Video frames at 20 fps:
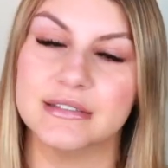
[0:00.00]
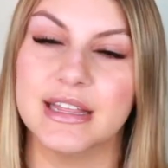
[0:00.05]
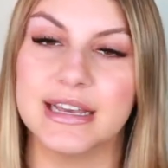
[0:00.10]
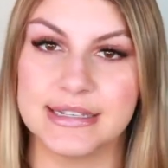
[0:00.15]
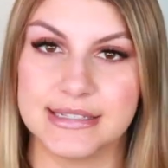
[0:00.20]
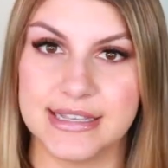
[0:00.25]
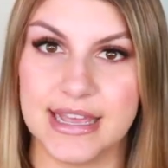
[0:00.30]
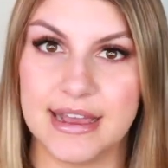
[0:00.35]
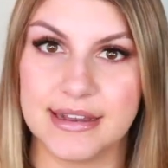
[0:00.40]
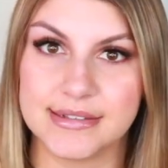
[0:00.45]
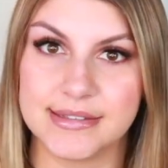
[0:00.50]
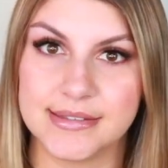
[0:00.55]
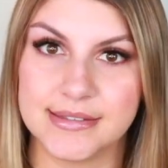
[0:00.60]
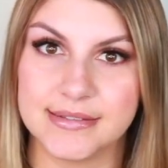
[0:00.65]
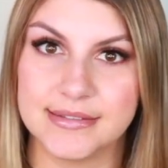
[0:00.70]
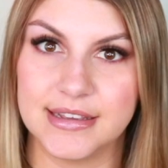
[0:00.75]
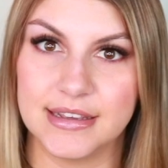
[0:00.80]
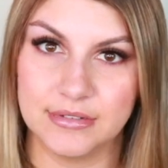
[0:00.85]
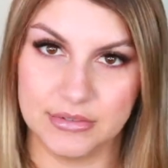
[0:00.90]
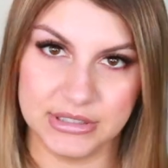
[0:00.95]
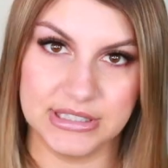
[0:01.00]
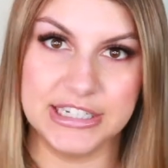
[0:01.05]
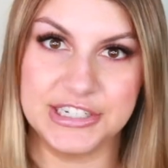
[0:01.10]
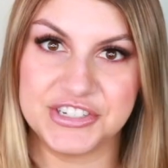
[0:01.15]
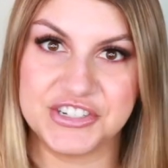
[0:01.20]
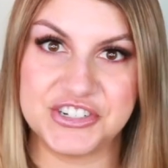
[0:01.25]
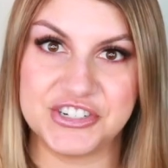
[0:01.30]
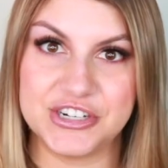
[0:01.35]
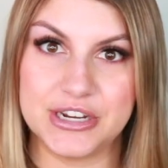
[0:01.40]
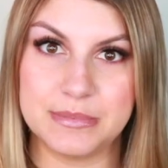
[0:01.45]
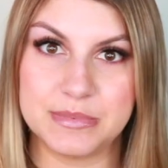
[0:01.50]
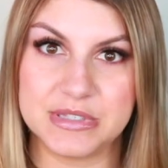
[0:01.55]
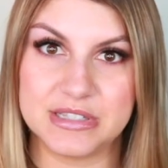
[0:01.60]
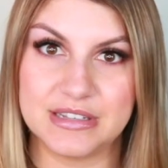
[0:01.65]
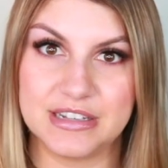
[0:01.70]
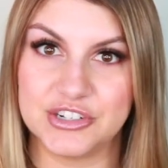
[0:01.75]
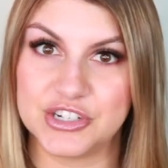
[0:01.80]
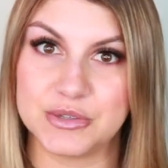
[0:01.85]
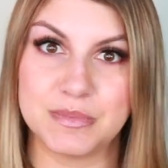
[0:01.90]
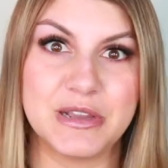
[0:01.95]
like sex and relationships,
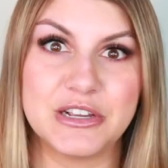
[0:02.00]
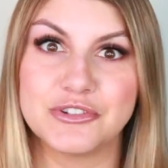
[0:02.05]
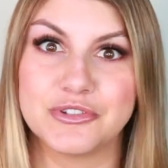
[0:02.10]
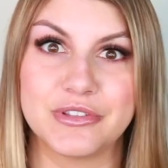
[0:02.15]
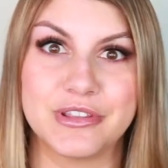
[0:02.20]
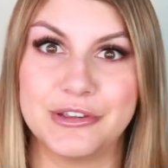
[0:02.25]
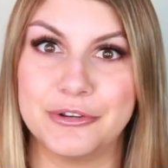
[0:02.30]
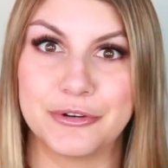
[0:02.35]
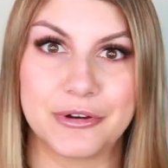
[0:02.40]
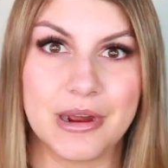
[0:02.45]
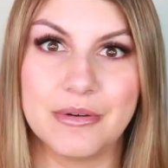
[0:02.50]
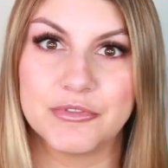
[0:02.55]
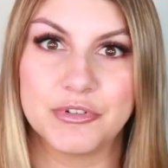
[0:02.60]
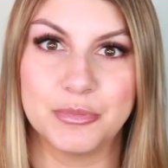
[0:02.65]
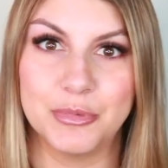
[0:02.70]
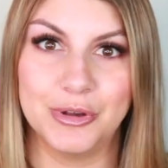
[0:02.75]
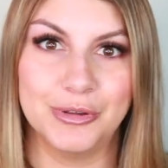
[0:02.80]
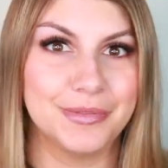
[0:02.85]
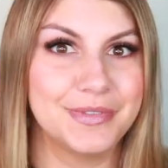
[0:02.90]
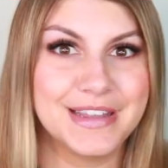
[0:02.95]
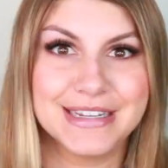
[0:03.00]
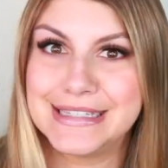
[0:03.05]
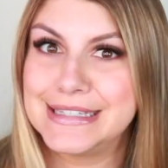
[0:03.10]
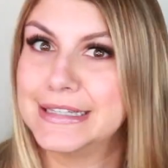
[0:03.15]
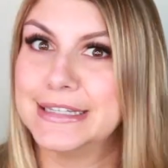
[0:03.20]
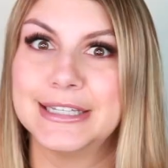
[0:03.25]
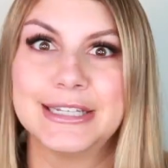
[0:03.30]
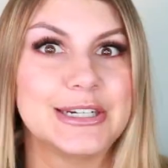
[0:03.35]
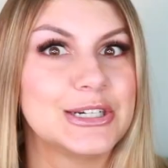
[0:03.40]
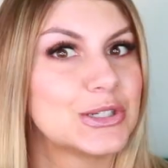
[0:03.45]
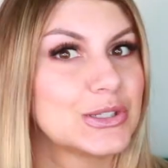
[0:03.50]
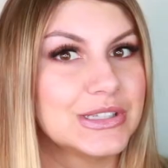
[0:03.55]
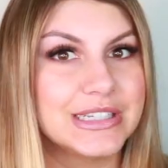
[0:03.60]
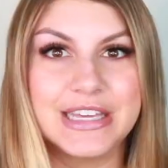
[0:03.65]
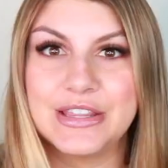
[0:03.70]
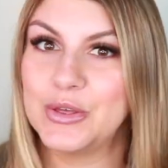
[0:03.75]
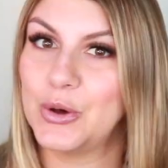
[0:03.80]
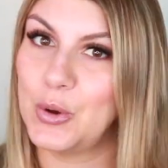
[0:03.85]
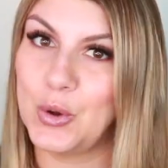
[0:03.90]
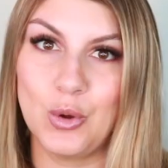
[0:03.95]
and just make sure that you're comfortable. That's
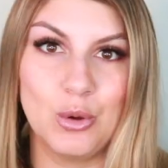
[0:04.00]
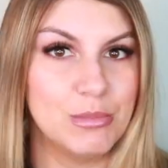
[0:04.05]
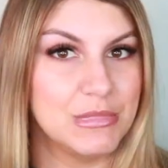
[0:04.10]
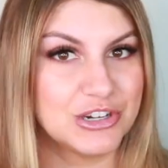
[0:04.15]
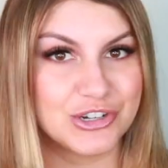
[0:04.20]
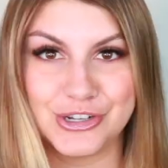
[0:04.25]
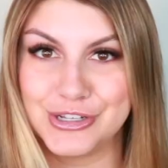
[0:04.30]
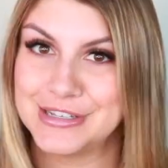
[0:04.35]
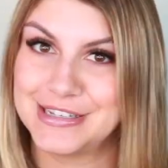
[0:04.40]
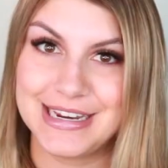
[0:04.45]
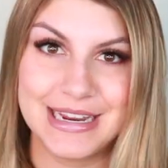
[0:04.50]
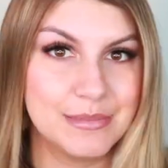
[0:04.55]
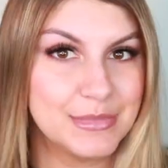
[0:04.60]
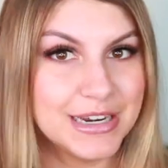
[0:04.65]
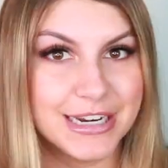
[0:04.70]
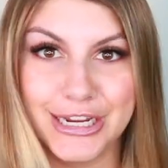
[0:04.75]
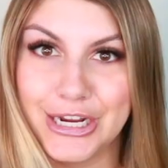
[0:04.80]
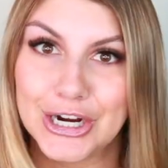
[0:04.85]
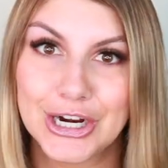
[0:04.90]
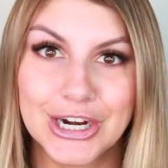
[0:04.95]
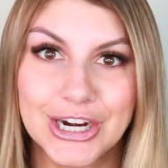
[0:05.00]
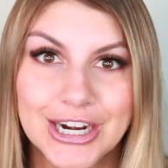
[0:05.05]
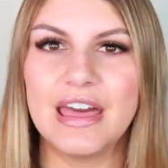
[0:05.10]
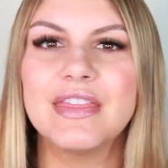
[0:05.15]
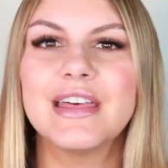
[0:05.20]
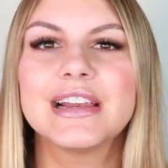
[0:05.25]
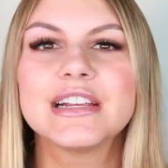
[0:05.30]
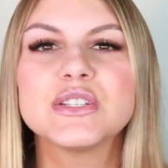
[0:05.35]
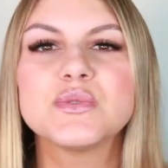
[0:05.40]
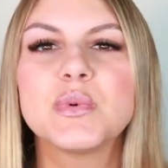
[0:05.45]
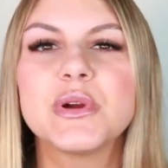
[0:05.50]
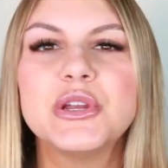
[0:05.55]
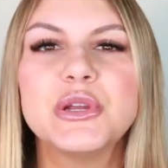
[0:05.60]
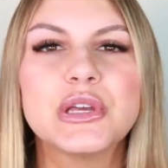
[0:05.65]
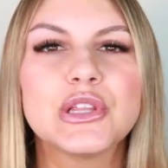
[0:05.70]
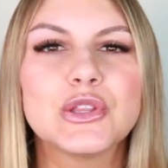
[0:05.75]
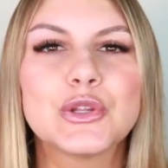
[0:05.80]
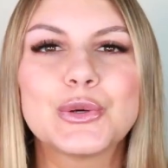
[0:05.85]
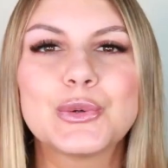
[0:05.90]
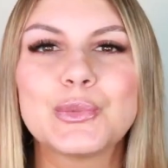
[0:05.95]
literally the whole mission statement here. And that is where you
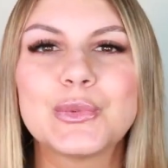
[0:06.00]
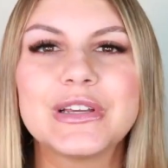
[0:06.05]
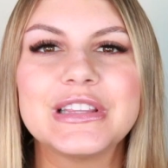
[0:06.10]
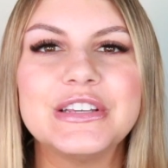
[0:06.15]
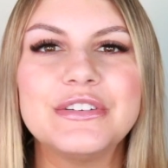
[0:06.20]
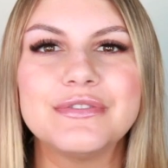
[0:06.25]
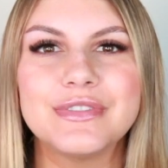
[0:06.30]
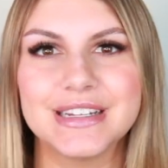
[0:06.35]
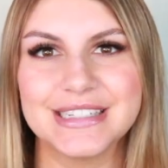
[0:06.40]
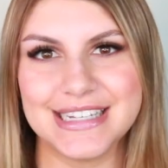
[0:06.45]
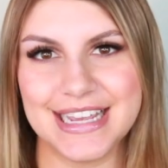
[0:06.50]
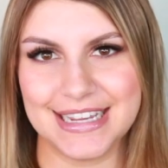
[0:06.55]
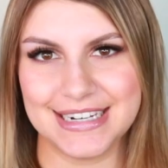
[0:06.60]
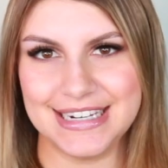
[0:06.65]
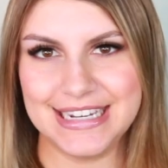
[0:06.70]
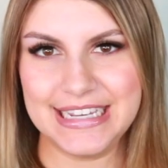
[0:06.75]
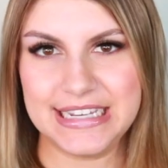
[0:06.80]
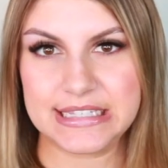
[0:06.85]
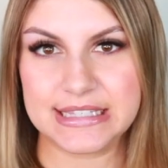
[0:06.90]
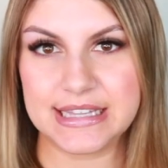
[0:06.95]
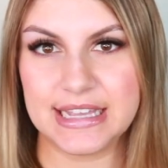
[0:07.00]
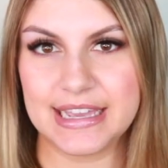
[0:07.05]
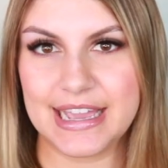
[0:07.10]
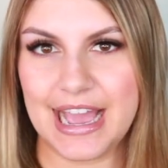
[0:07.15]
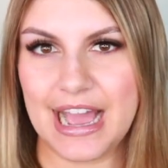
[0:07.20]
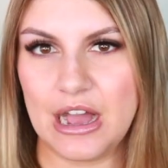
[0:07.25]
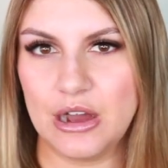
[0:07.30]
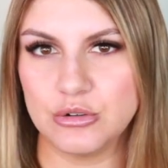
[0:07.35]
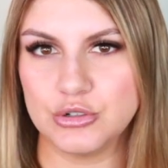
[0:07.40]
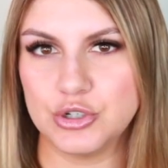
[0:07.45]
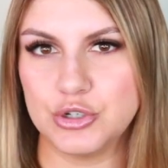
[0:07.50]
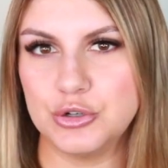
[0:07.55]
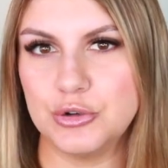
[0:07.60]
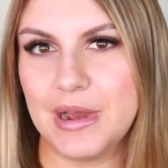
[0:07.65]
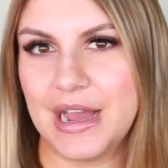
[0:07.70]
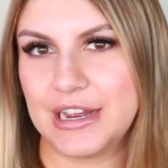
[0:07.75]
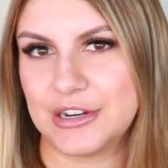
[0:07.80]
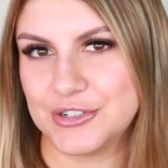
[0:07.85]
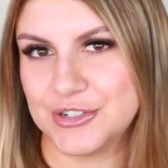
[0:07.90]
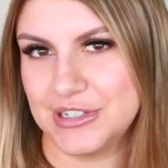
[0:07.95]
can learn really fun techniques, like how to
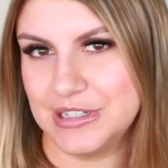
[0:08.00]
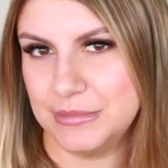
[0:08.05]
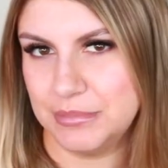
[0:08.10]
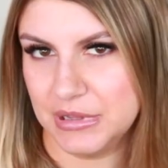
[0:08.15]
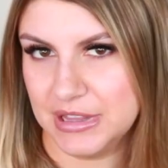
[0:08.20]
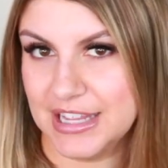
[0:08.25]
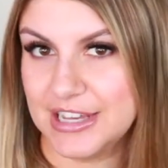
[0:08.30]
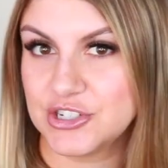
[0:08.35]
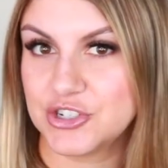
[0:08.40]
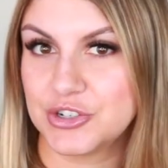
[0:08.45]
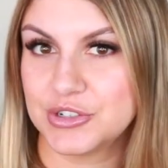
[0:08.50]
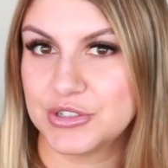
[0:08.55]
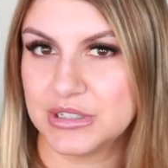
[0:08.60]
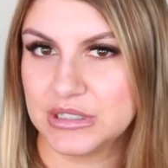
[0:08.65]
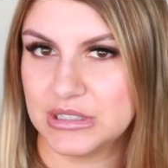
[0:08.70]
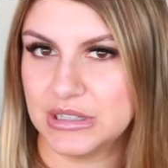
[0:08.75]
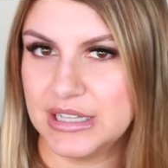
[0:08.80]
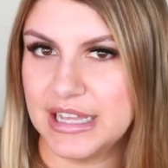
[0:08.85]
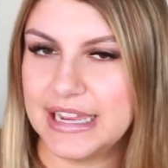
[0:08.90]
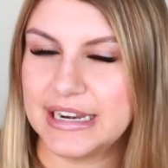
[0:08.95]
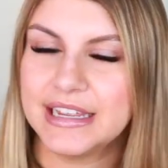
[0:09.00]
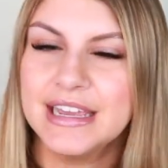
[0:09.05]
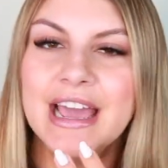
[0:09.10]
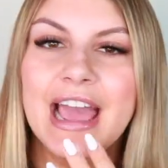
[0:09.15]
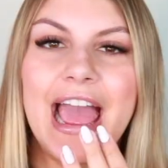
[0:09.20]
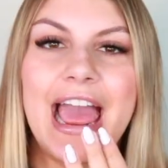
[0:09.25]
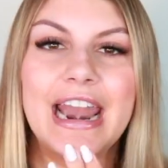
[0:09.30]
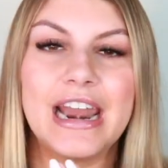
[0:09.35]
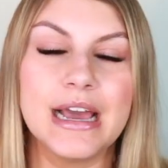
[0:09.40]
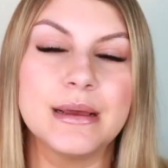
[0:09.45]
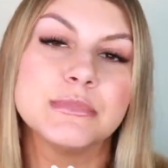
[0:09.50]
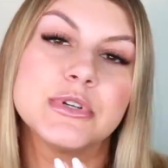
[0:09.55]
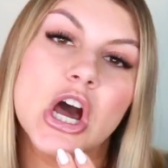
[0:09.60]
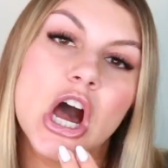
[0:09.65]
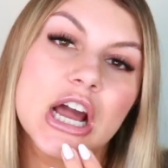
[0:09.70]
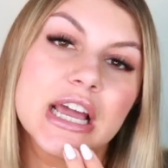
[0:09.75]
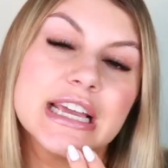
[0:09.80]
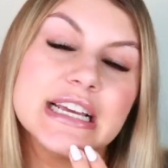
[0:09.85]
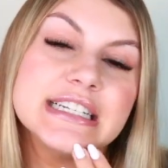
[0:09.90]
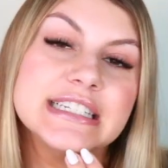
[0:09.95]
actually pleasure the clit. And I'm
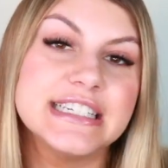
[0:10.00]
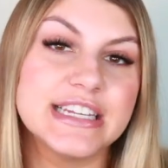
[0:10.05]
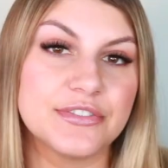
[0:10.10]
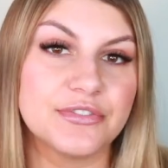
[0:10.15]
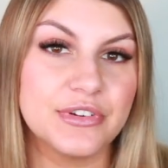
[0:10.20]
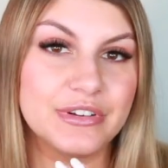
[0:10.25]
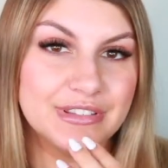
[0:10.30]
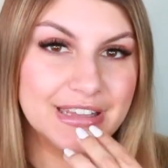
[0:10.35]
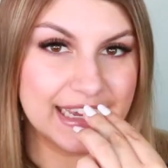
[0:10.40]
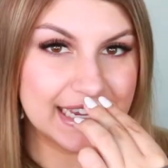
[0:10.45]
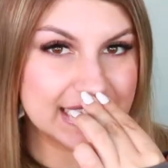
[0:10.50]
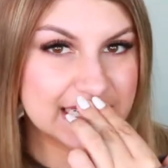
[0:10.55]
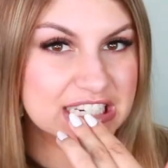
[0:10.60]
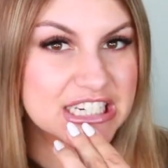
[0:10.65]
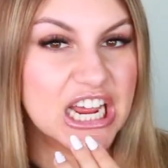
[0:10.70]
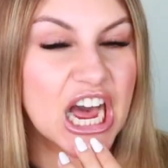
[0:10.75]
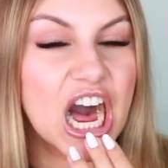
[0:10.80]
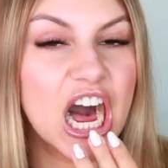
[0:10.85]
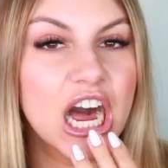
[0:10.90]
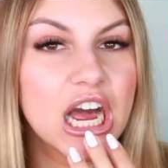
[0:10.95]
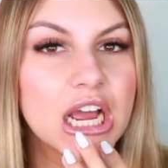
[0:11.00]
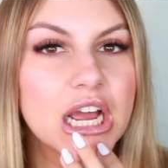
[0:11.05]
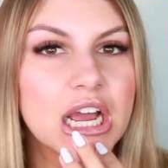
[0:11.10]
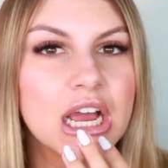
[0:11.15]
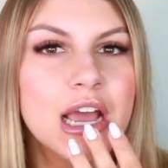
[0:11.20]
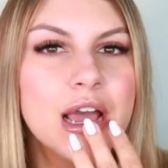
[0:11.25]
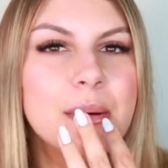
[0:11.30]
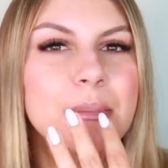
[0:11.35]
talking different like tongue